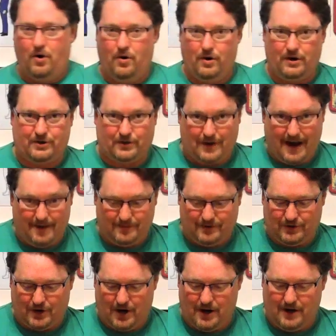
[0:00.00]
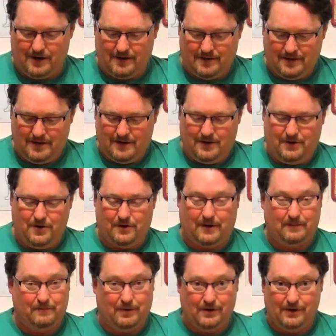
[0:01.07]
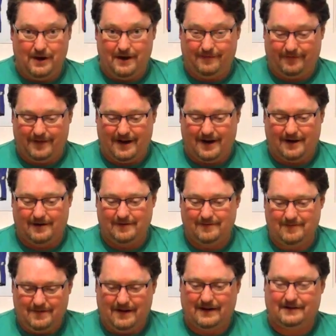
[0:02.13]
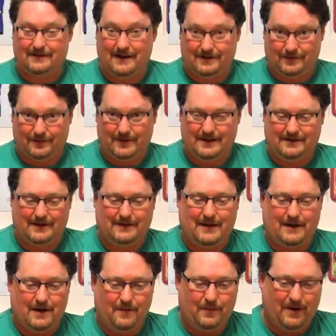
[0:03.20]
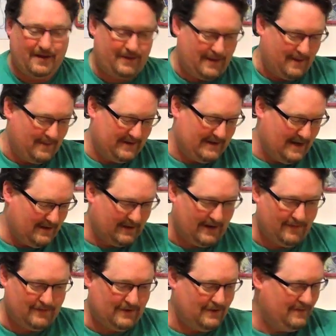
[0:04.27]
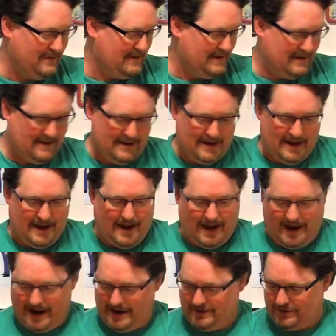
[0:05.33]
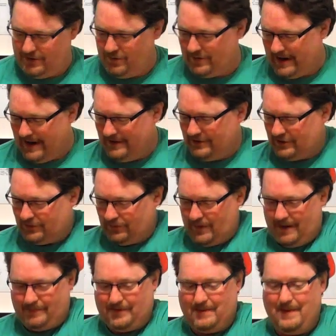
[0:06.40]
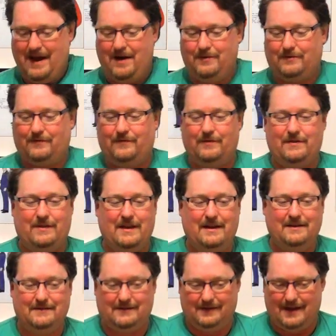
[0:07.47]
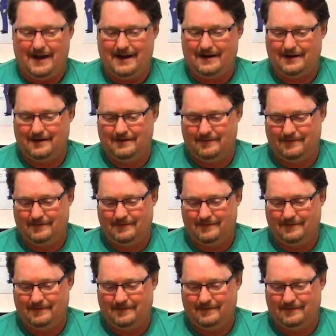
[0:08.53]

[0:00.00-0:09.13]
or Trapjaw, you can pull off their accessories that they come with that Mattel gives you, and you can swap them out for things like